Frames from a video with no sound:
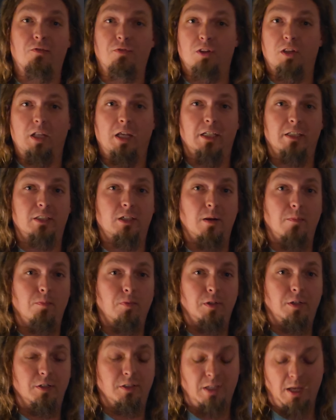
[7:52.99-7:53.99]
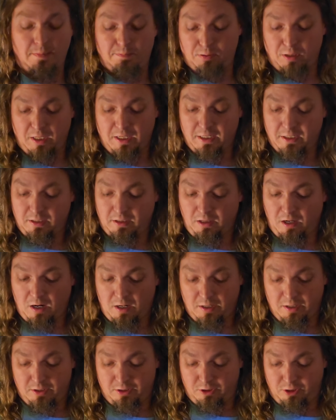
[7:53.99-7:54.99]
for the last couple of years. I play it a
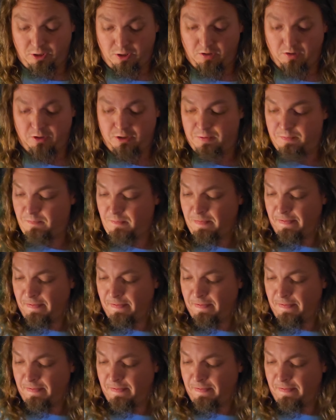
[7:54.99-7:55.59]
lot in church.